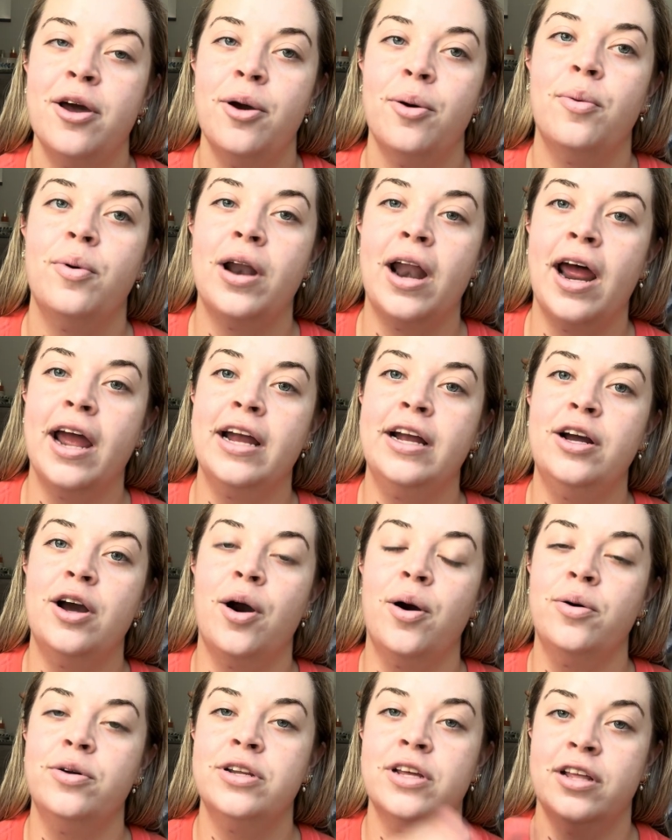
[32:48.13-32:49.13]
when I
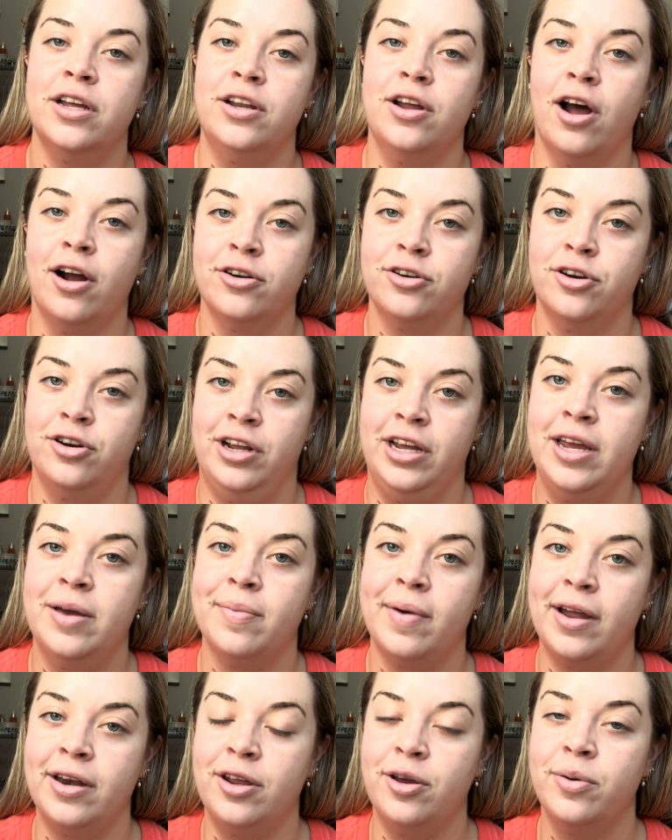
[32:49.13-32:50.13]
go to the doctor to get
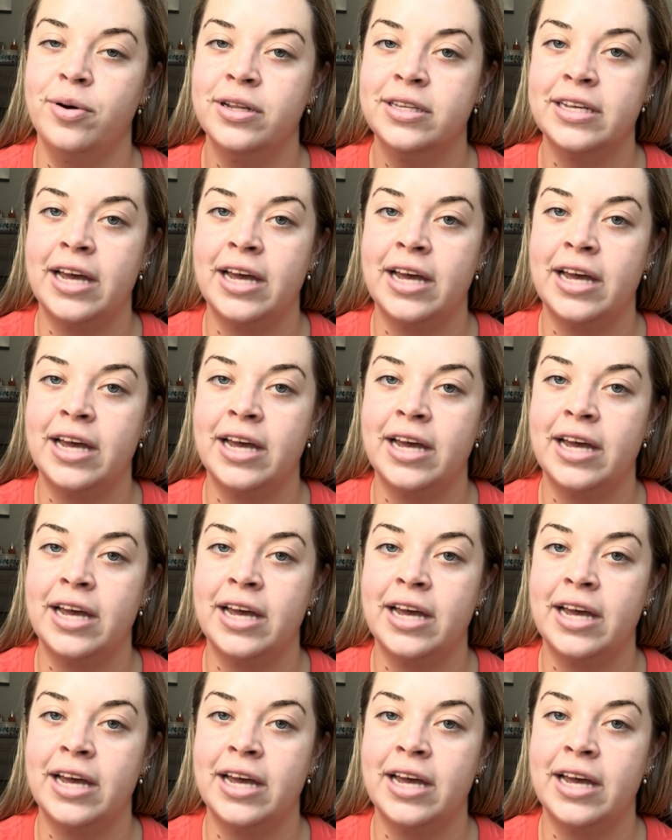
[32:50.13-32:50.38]
my new ones,